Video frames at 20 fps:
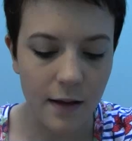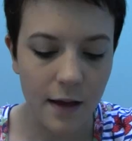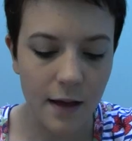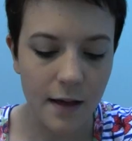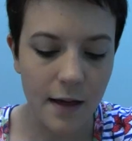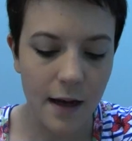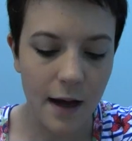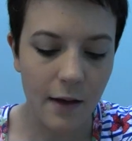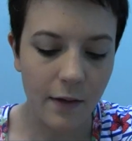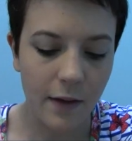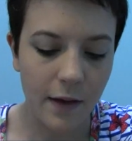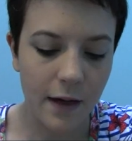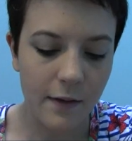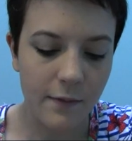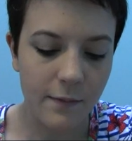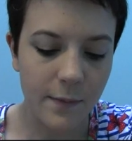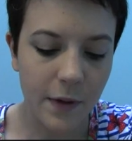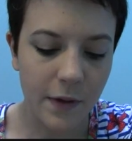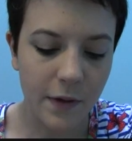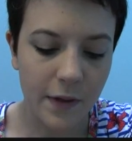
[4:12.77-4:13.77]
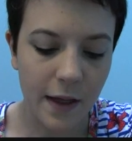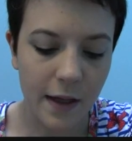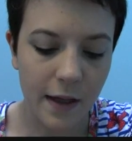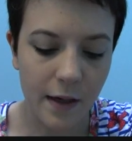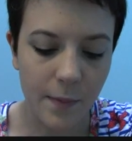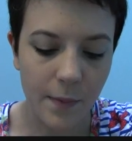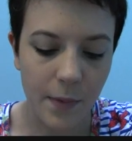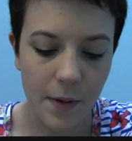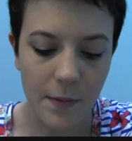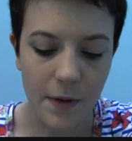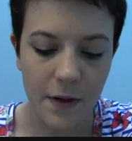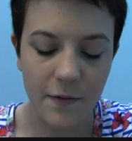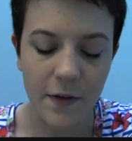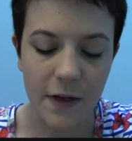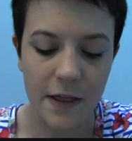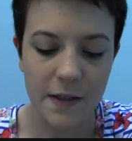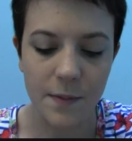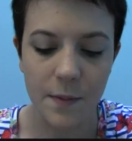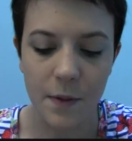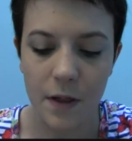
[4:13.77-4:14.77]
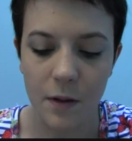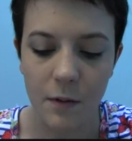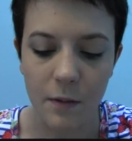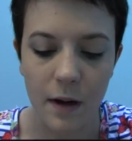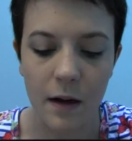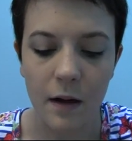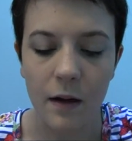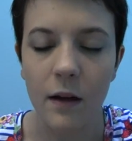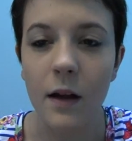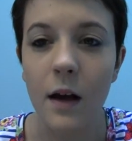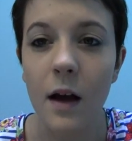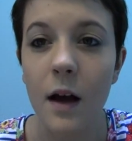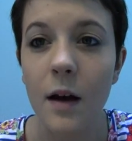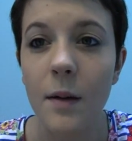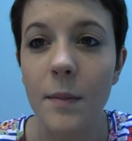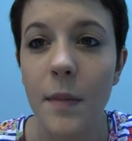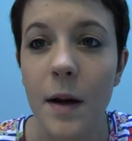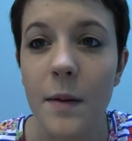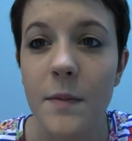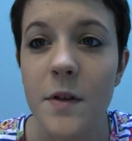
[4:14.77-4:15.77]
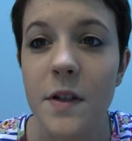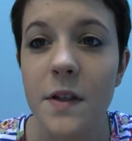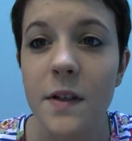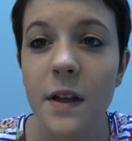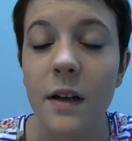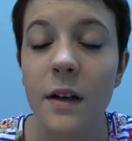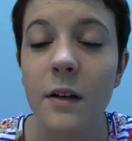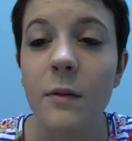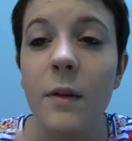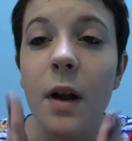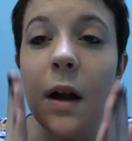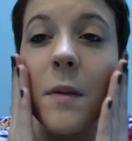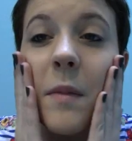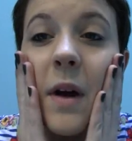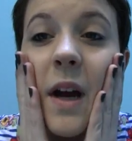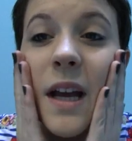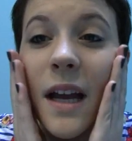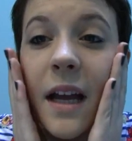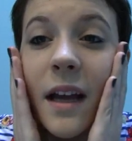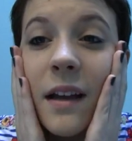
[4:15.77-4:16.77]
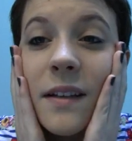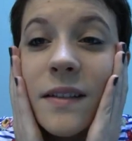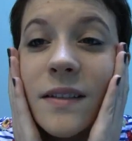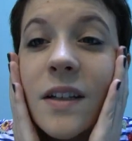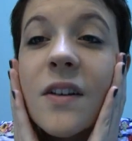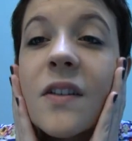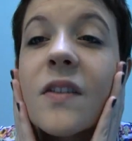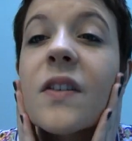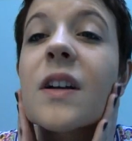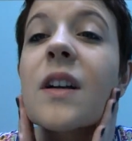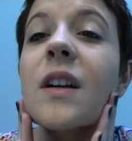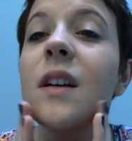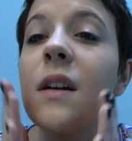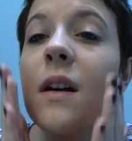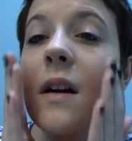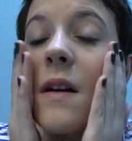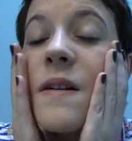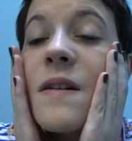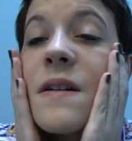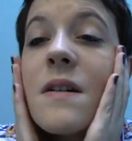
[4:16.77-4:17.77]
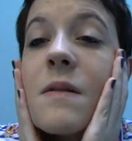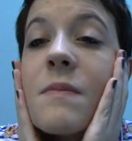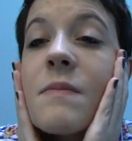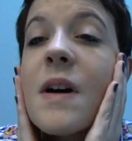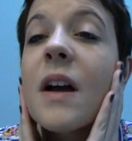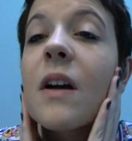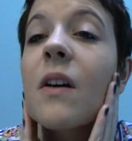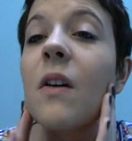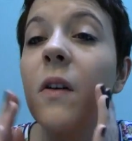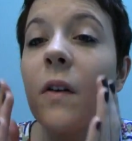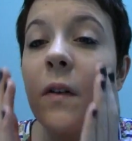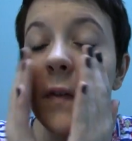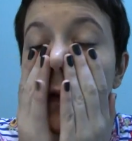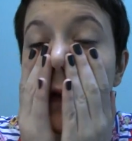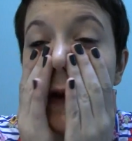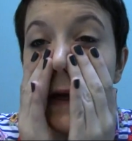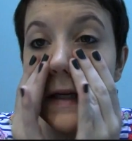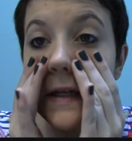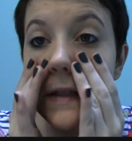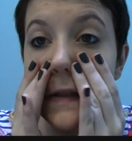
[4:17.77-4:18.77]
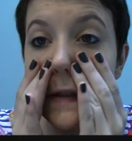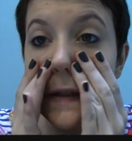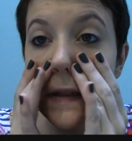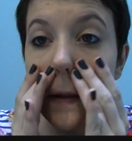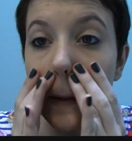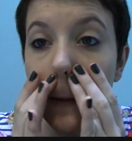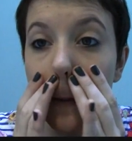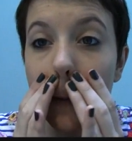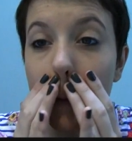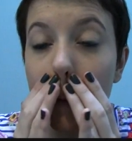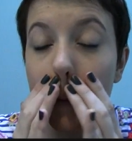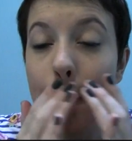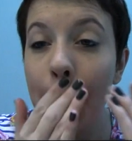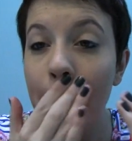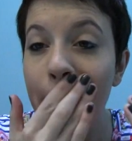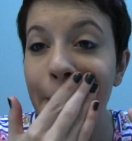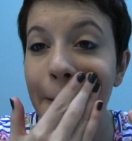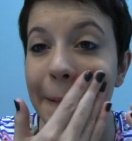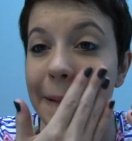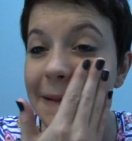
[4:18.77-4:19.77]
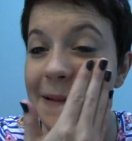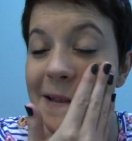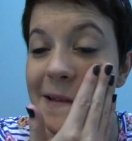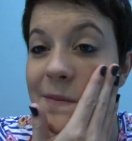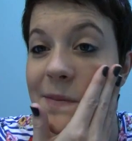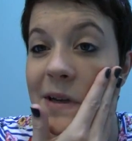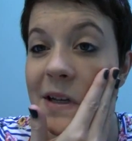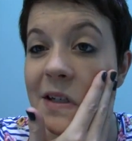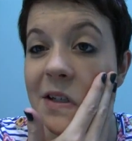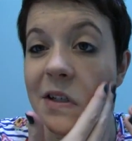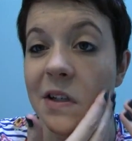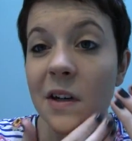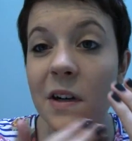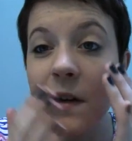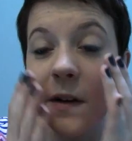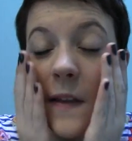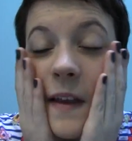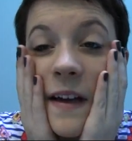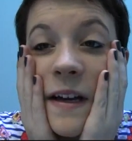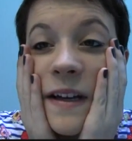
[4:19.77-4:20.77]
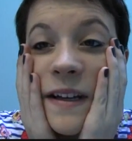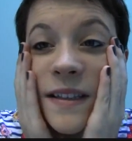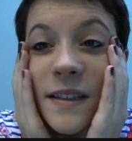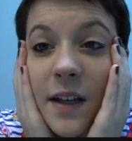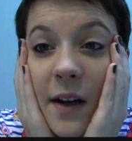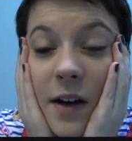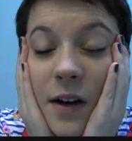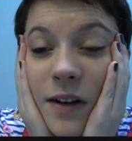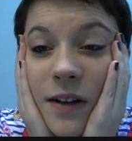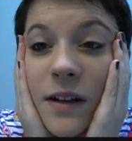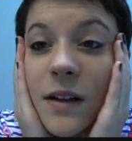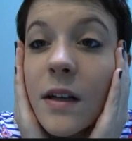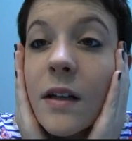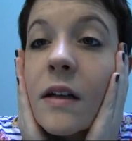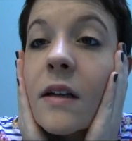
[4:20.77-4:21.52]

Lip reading: And then now that I've built that up on my face pretty well, I'm just going to run my hands over my whole face to make sure that it's all